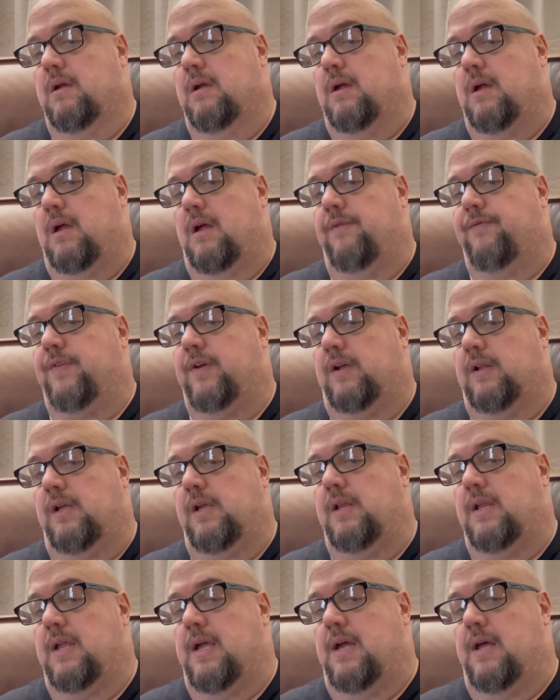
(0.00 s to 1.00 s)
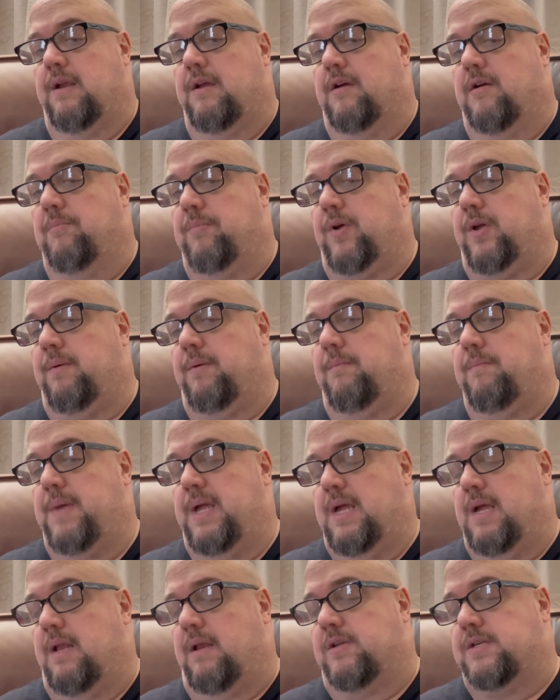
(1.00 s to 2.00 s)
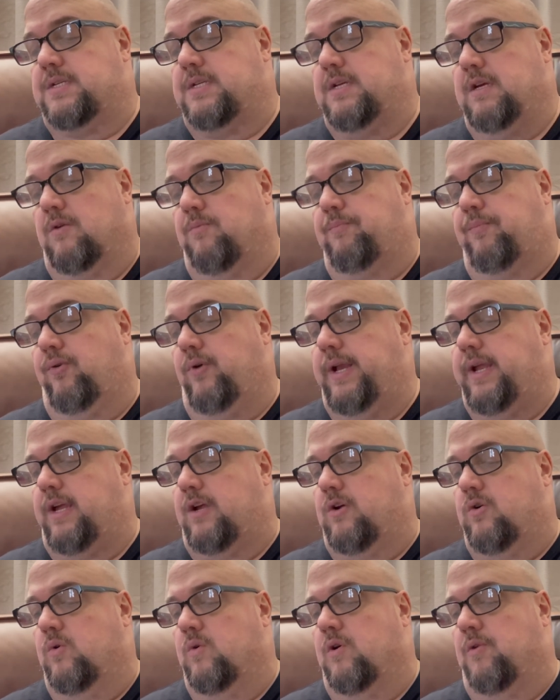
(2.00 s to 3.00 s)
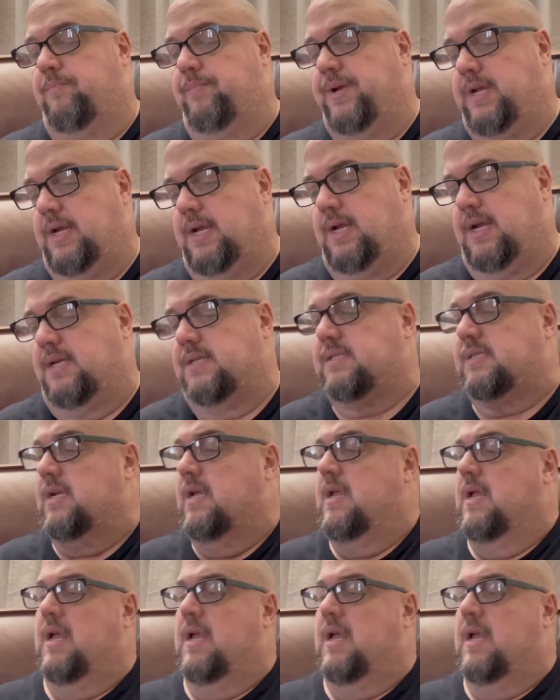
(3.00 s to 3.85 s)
I'll have to clean that up, but man, still pretty cool piece.